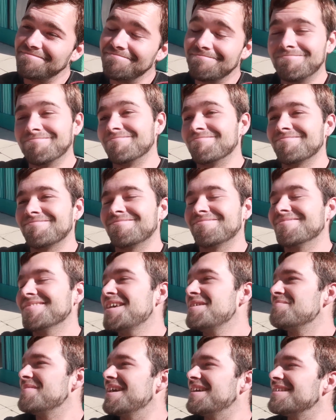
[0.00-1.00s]

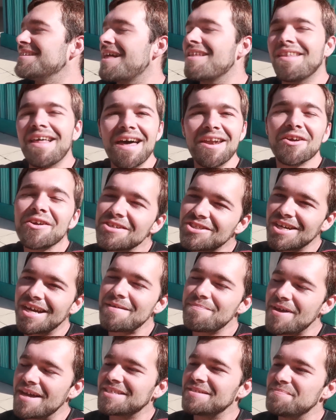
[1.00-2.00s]
Mm. Man, a lot of good
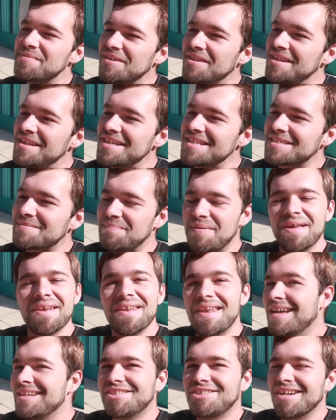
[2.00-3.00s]
shiny possibilities, but
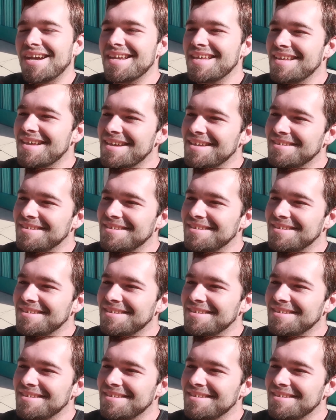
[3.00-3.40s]
none shiny